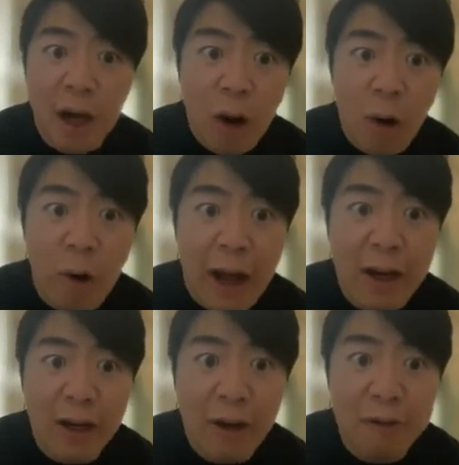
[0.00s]
"Oh, I
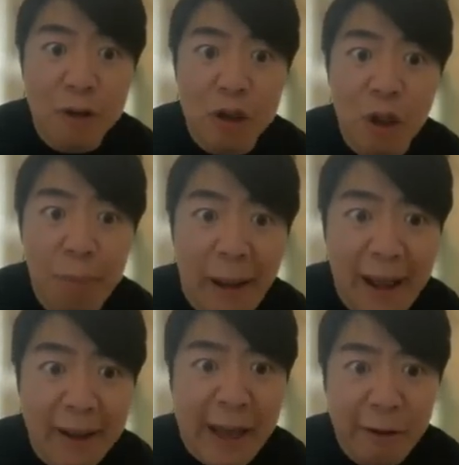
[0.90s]
love your
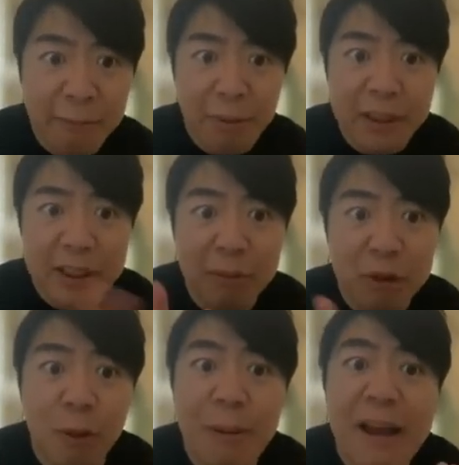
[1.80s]
Chopin. Can you play some
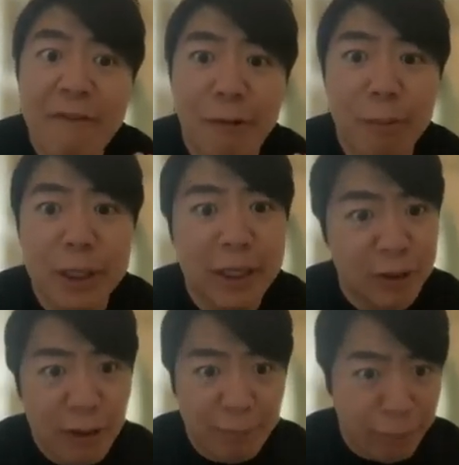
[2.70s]
Chopin for me?"
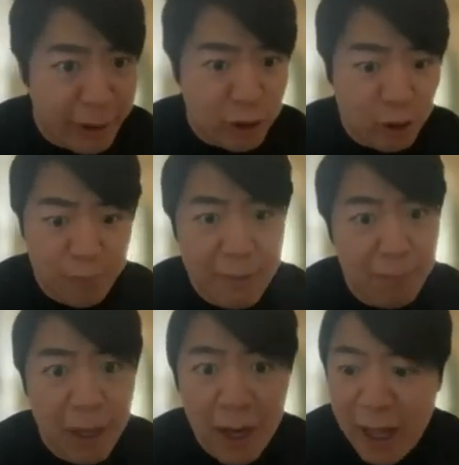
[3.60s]
So I play Chopin
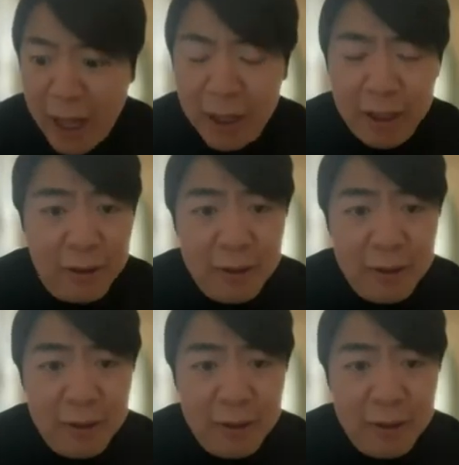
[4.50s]
Ballade.